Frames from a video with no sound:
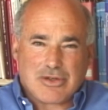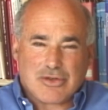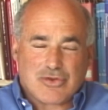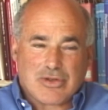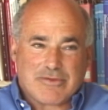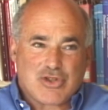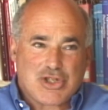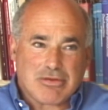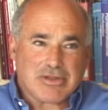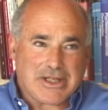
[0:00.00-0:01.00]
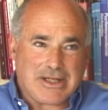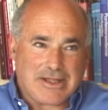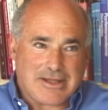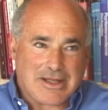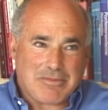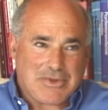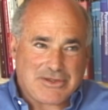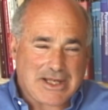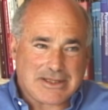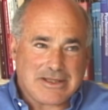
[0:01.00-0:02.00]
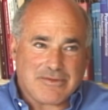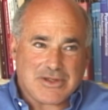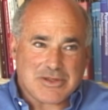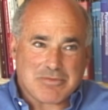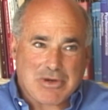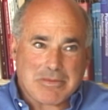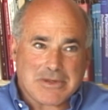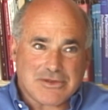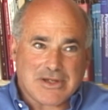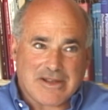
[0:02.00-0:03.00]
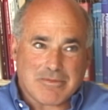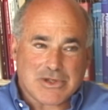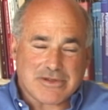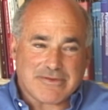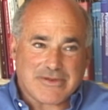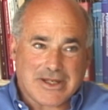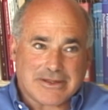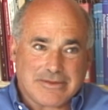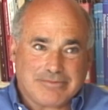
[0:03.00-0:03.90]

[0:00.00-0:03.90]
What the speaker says: sort of cheerleading them into activities probably doesn't have much effect.